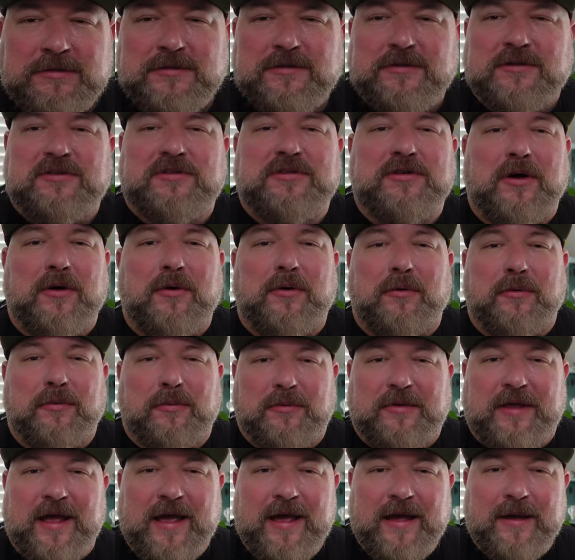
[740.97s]
So
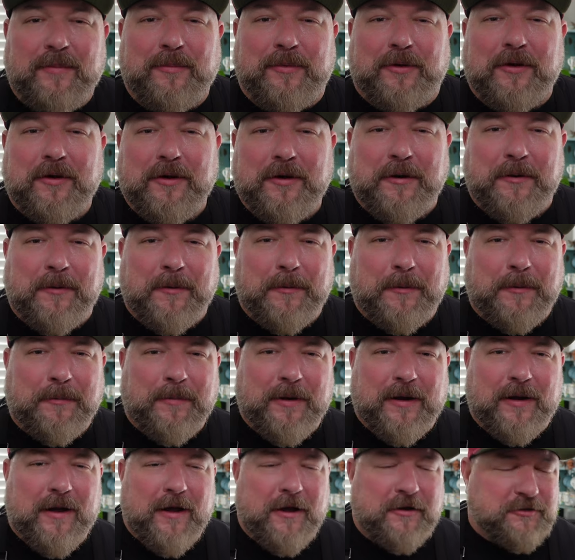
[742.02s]
damn good. Oh
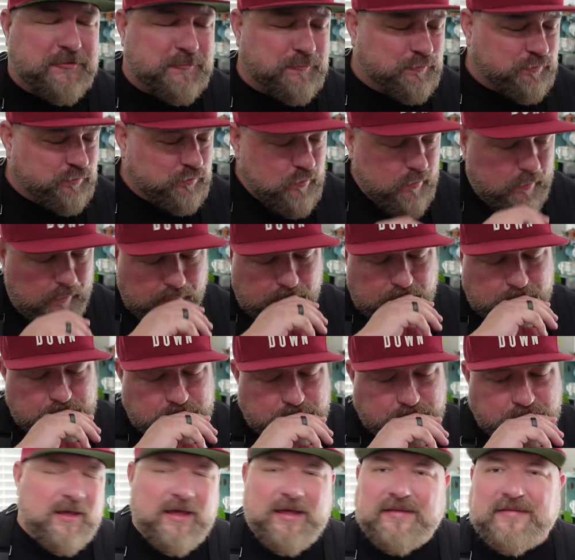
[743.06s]
my gosh.
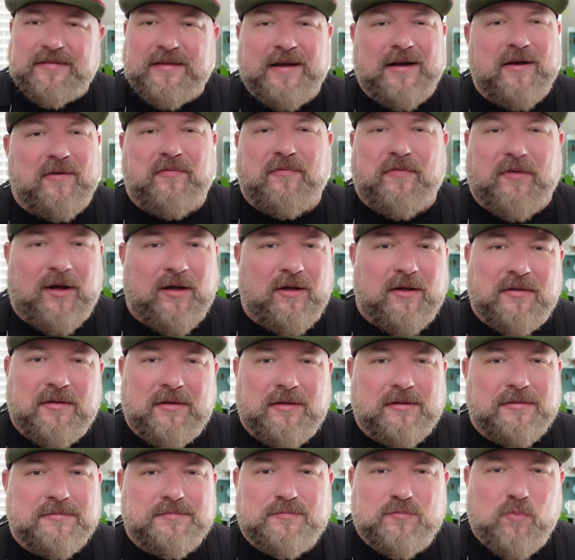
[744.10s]
It's like a fall
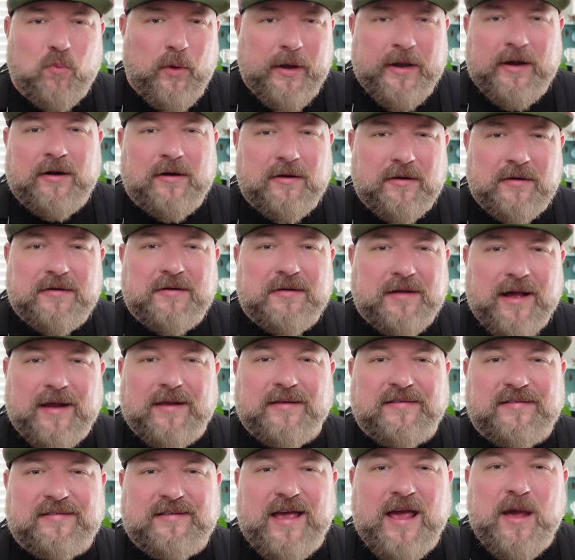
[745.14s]
winter kind of
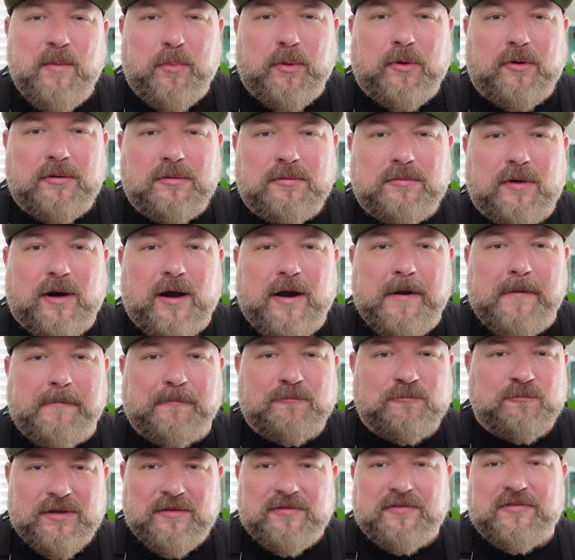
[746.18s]
staple, right?
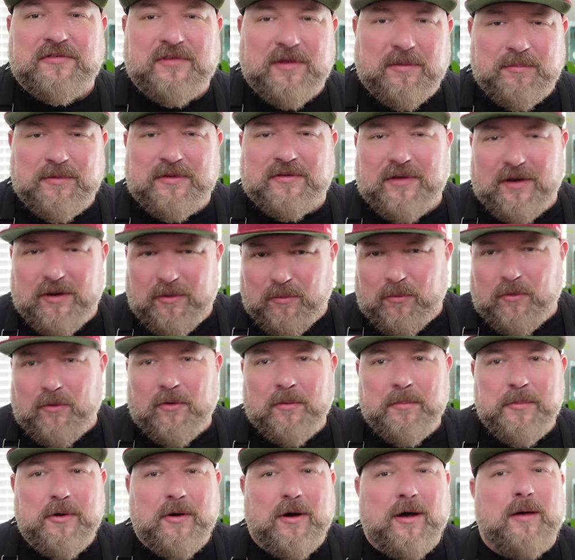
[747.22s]
This is something that's gonna
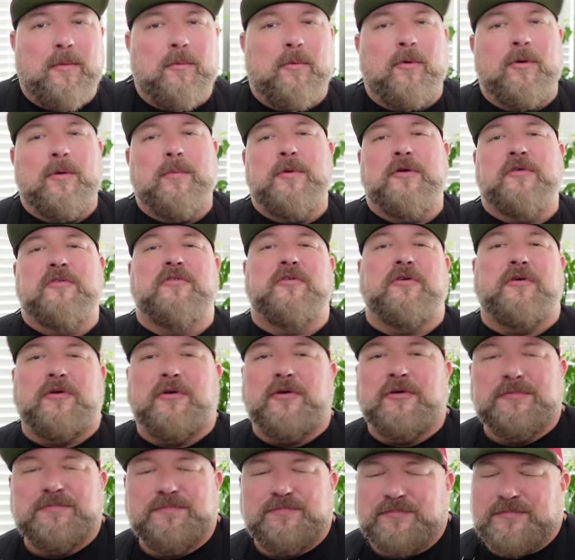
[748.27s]
warm you up, warm your
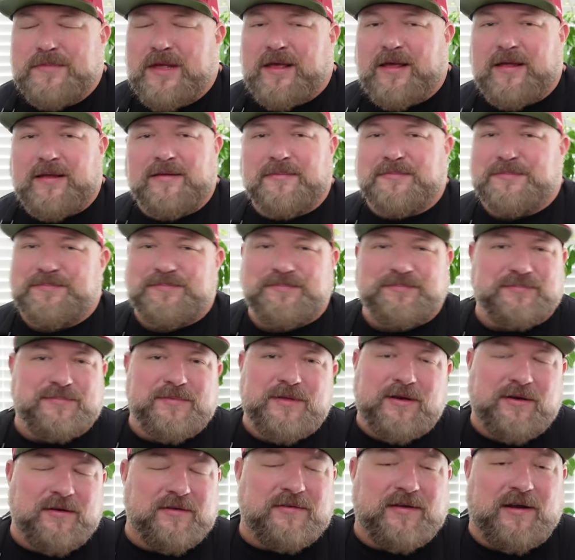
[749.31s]
soul, and
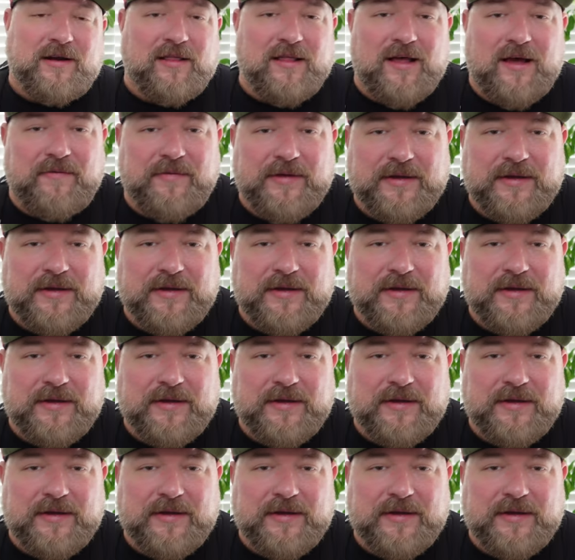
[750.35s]
you're just gonna love